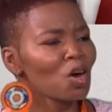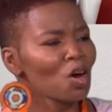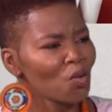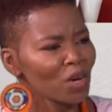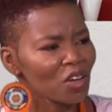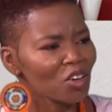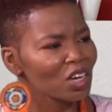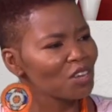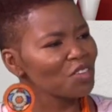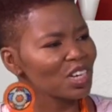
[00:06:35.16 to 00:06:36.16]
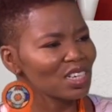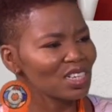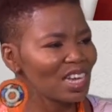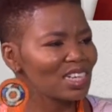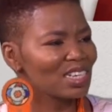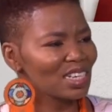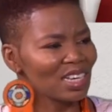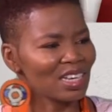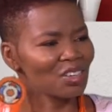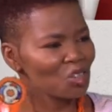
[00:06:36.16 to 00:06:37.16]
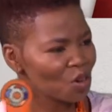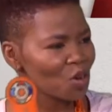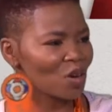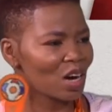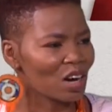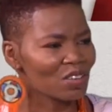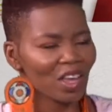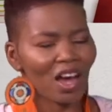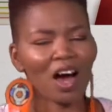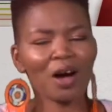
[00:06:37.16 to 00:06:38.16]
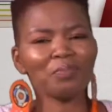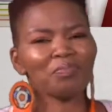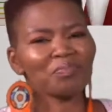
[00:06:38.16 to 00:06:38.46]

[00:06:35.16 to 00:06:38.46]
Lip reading: when are you going to finish studying? You know how they are.